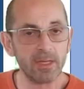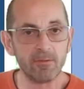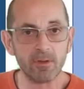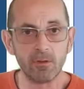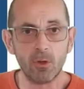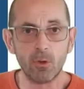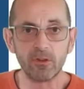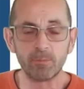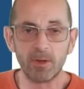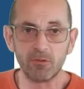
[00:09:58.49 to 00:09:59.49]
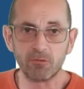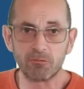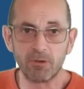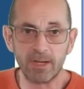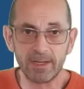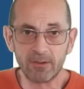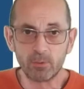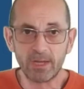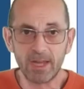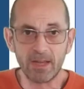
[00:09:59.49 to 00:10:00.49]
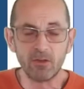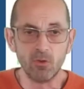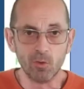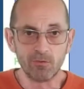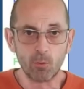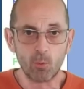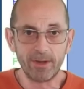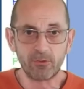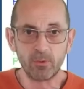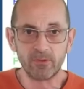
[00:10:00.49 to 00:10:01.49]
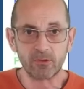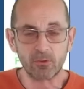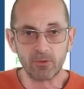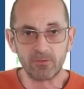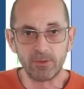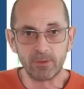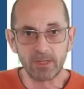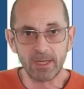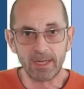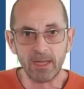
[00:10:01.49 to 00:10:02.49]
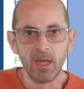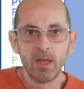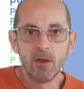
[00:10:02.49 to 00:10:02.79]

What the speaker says: even longer spells of rain as we head northwestwards across the UK.